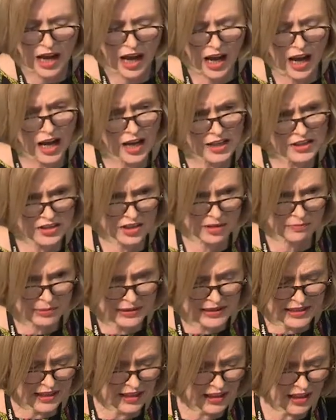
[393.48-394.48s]
And in
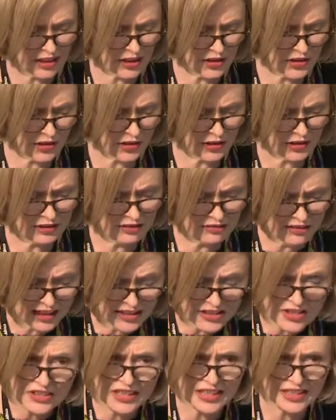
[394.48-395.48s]
particular, to
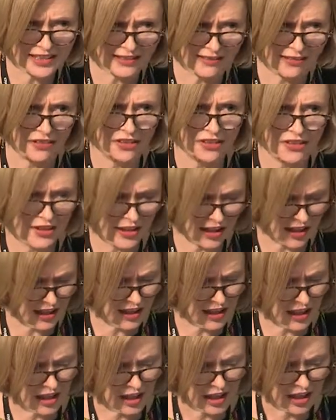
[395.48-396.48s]
congratulate and
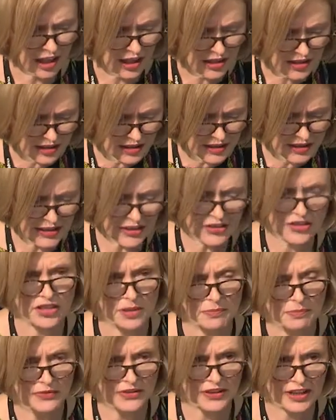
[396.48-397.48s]
thank the
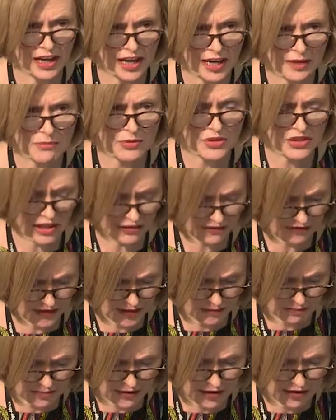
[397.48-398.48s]
leadership of the Cambridge Africa
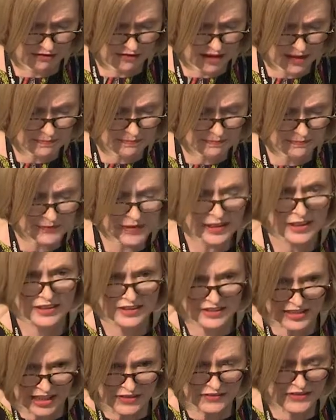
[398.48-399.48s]
programme,
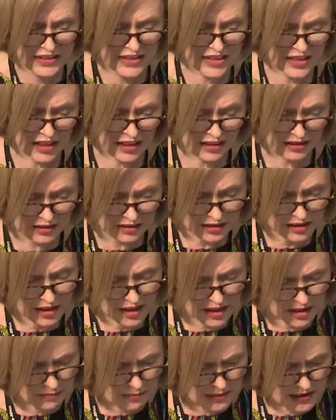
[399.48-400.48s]
David Dunn
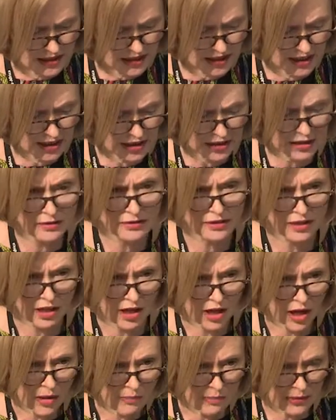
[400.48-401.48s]
in particular,
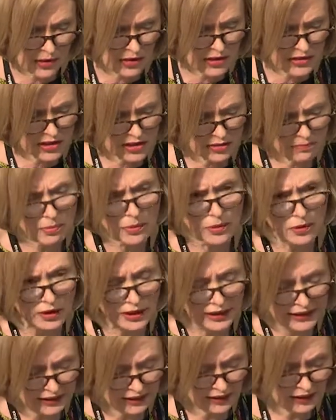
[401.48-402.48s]
but also
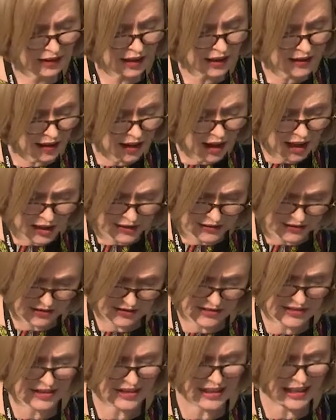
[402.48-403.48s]
Pauline and
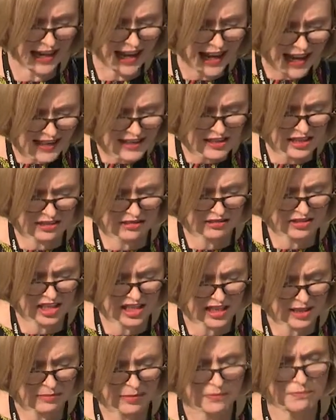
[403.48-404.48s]
others in the excellent
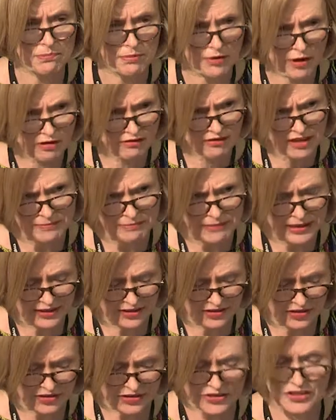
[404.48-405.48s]
team of programme
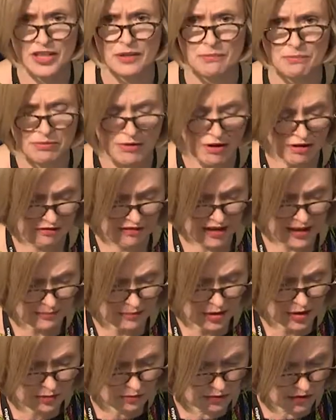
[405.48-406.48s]
managers and programme
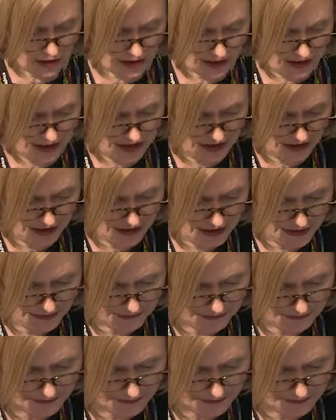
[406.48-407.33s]
coordinators.